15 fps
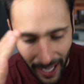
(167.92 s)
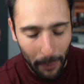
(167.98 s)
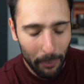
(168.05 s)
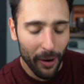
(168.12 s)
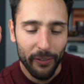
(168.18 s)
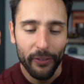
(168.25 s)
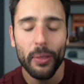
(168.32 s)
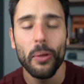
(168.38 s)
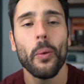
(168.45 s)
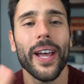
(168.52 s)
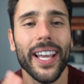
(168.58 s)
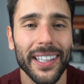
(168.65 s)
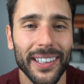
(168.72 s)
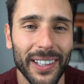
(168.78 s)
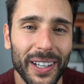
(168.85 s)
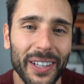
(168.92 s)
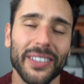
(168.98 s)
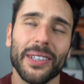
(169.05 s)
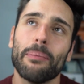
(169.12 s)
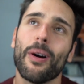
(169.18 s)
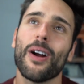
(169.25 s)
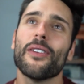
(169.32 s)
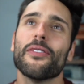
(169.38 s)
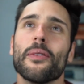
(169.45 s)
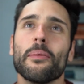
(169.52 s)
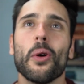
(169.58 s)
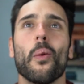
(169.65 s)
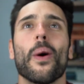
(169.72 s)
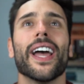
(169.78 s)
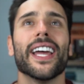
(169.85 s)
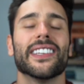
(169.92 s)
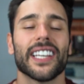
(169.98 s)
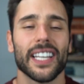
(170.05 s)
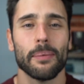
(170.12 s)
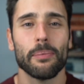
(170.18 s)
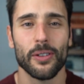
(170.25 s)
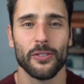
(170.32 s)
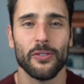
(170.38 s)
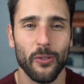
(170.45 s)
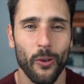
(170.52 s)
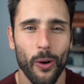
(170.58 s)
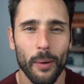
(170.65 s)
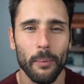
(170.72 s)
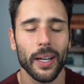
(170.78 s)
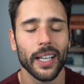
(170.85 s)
Apart from the way it looks, apart from the way it's going to perform,